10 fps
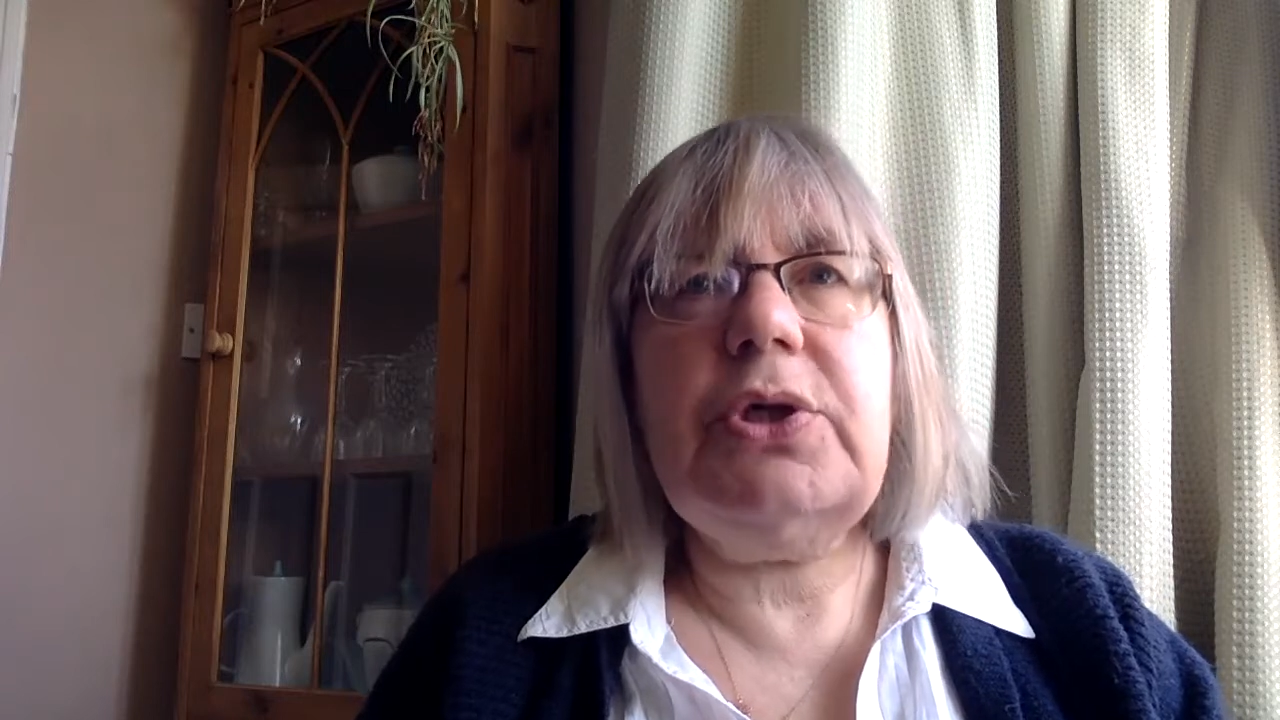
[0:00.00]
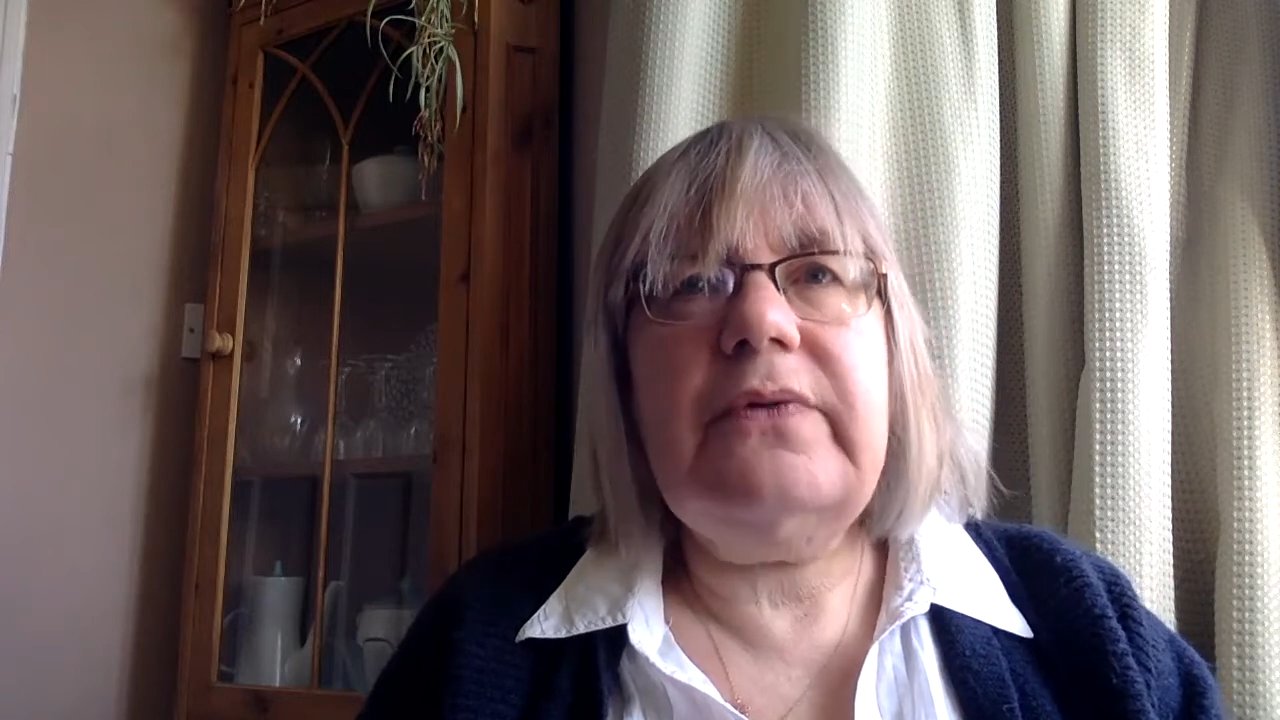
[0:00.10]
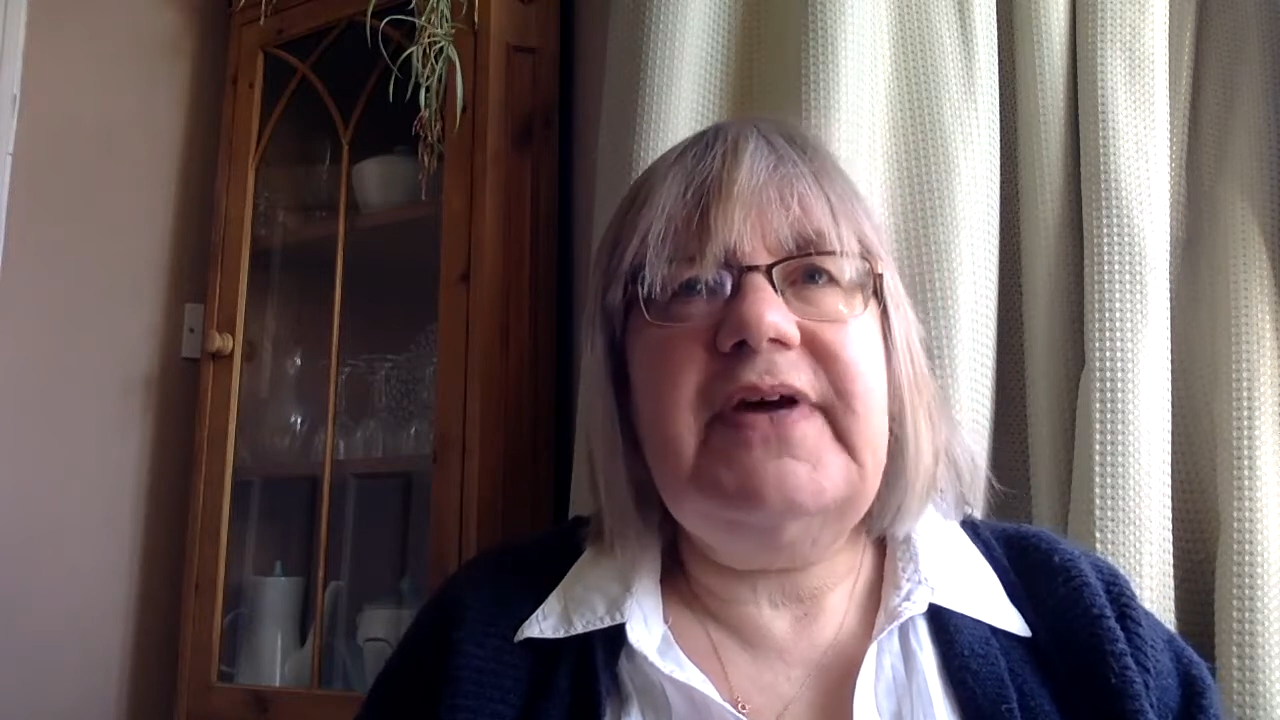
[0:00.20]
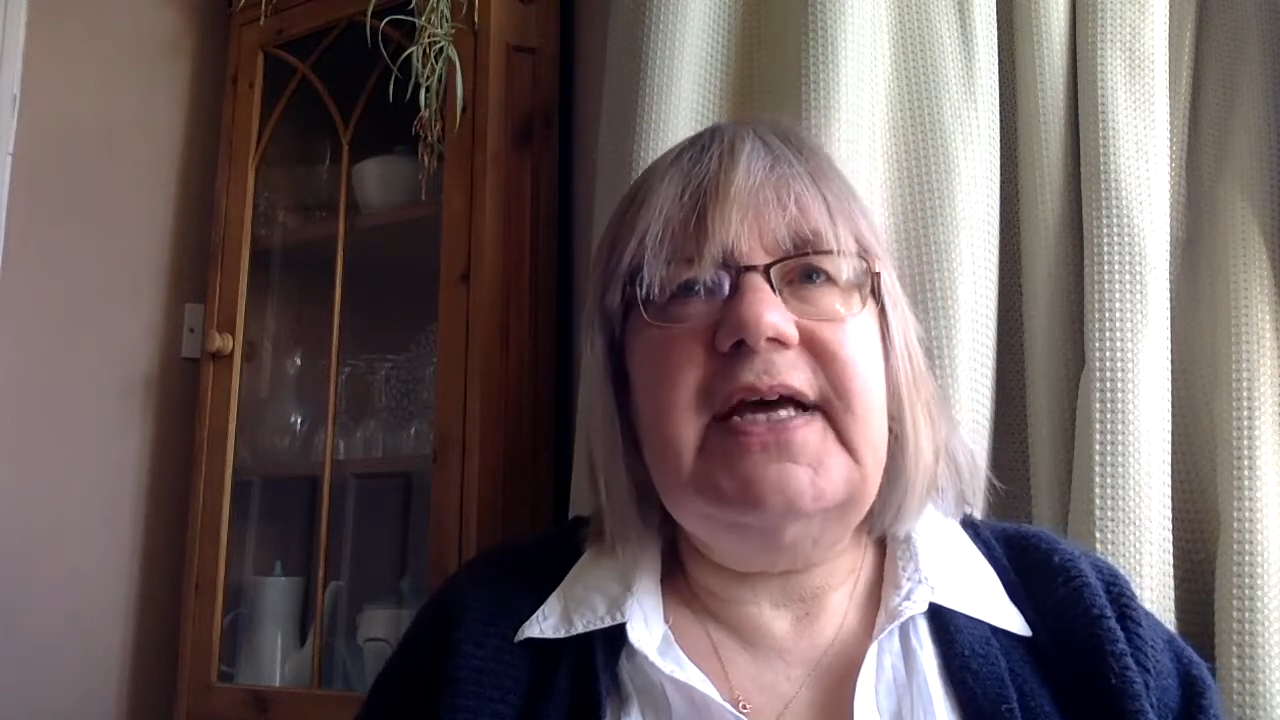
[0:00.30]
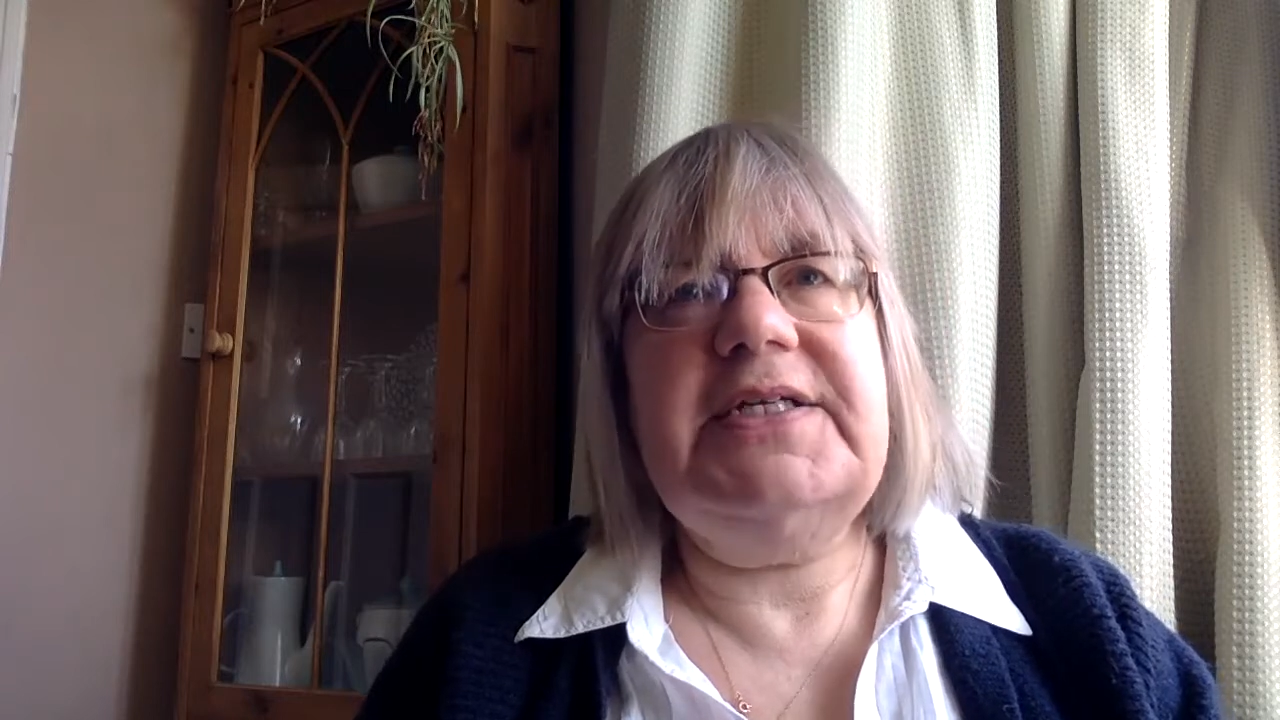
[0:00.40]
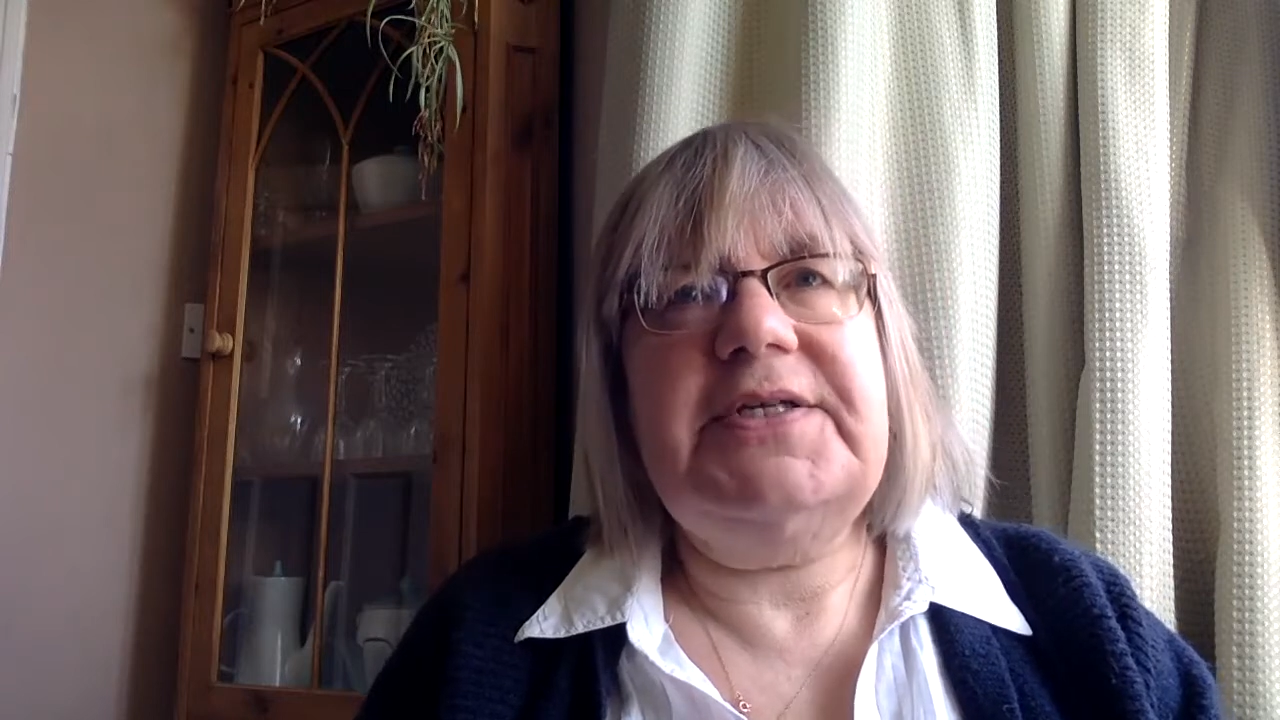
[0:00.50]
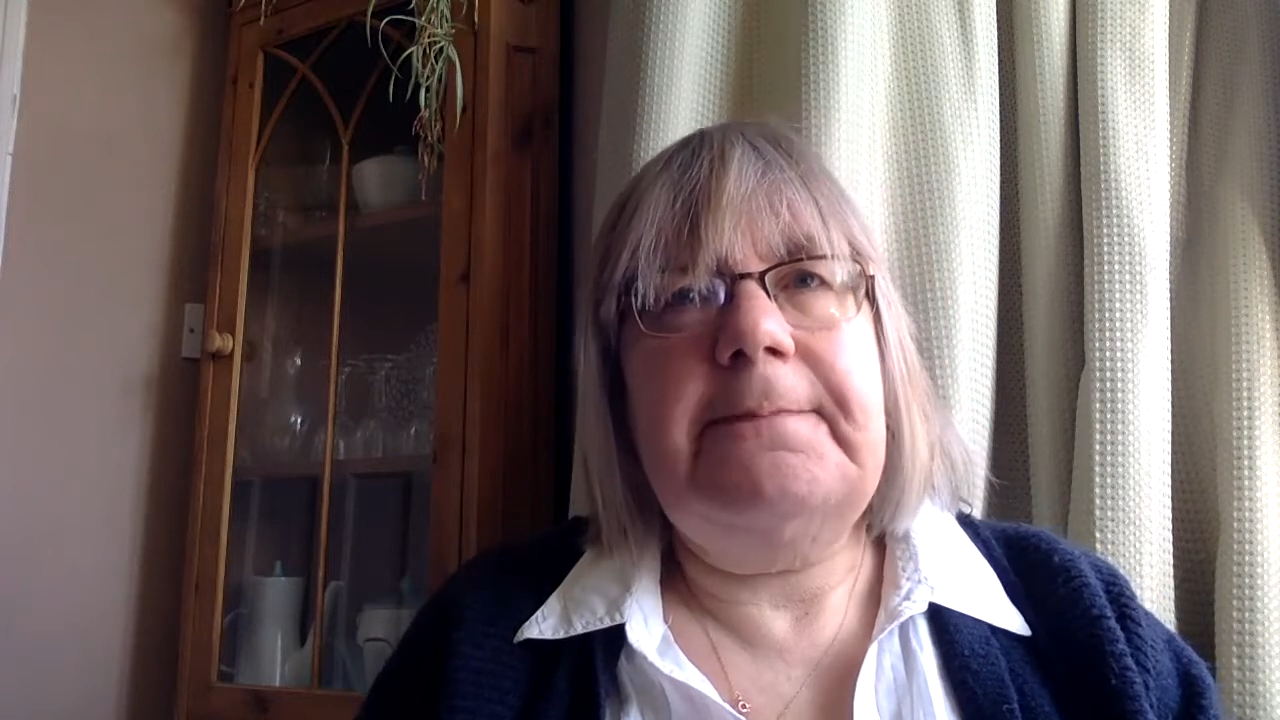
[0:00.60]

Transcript: of it.